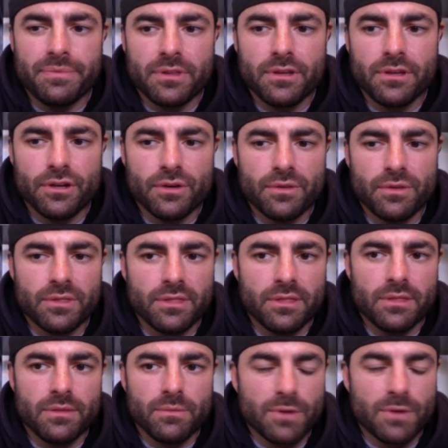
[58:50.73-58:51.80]
you know
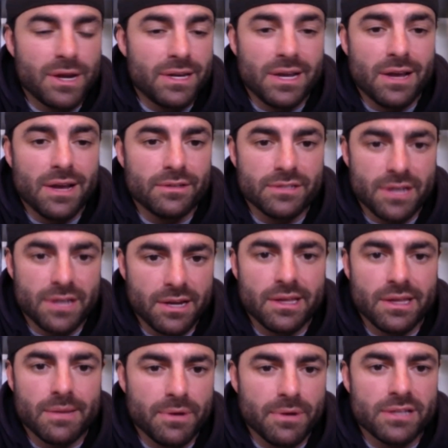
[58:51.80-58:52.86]
right now is kind of
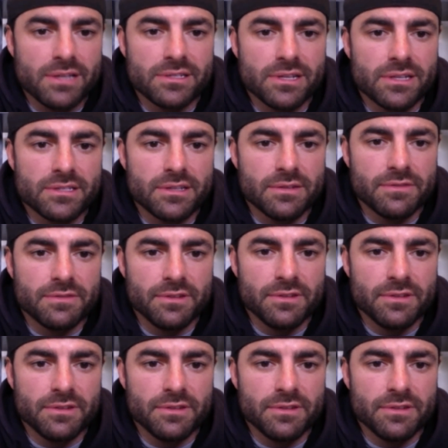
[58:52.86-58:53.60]
that process of,